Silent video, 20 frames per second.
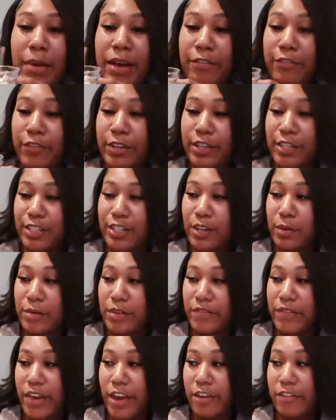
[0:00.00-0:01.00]
My friends know
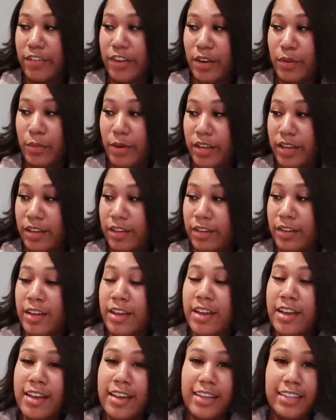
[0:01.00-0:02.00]
me very, very well.
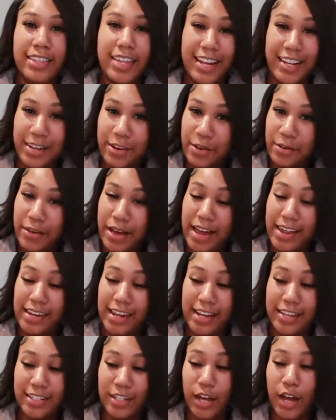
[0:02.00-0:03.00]
They know I
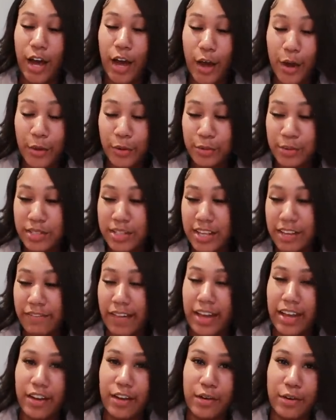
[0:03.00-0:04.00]
like to host. If
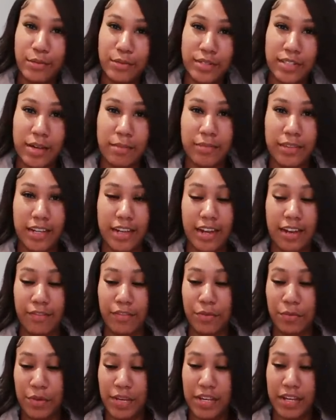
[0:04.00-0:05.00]
I could host something
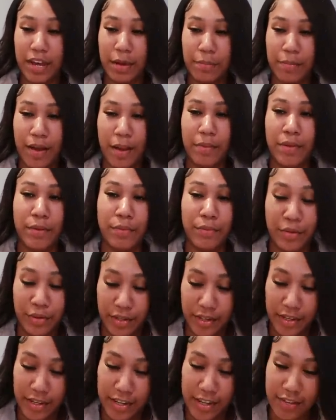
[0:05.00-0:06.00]
every week, I probably
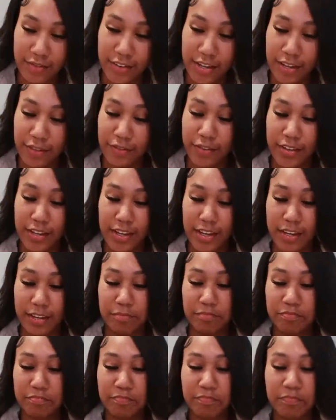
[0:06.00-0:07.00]
would. Even if it,
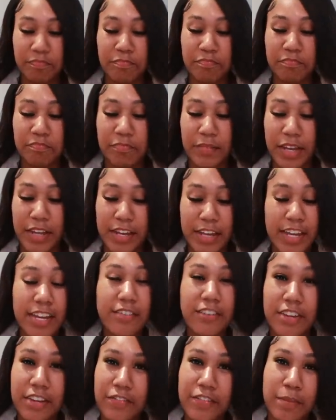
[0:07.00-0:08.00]

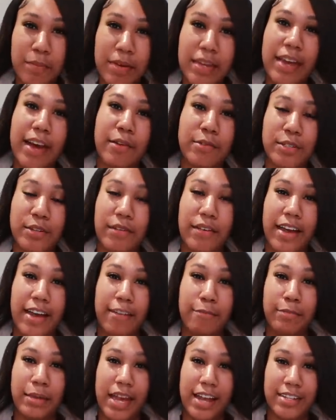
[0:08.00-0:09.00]
even if it meant I was gonna
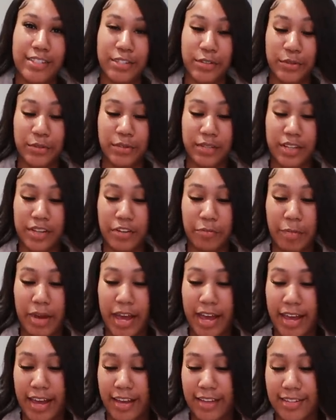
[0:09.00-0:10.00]
have black circles under
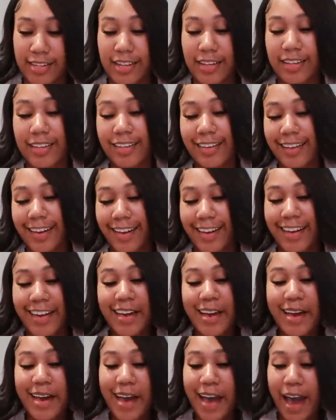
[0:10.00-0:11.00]
my eyes.
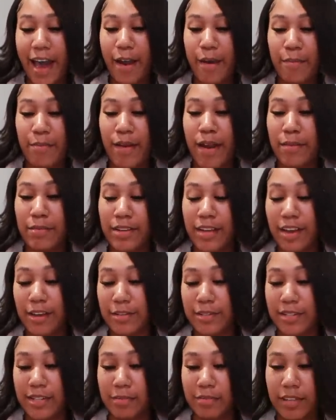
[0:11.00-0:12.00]
I would probably
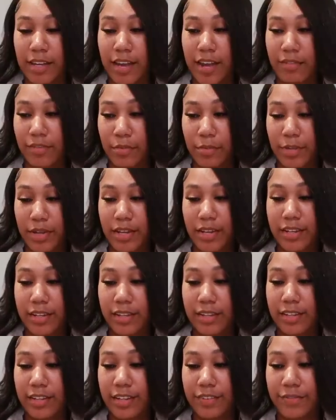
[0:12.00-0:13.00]
host something every
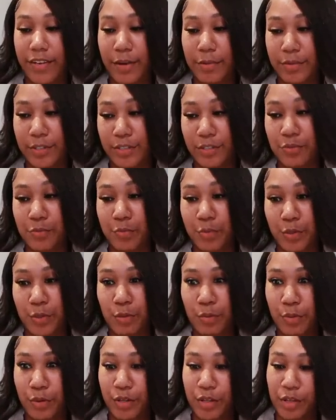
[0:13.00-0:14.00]
week if I was super,
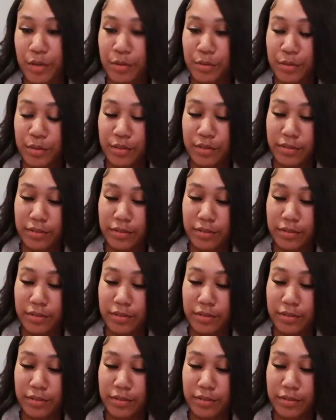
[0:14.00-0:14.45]
super close.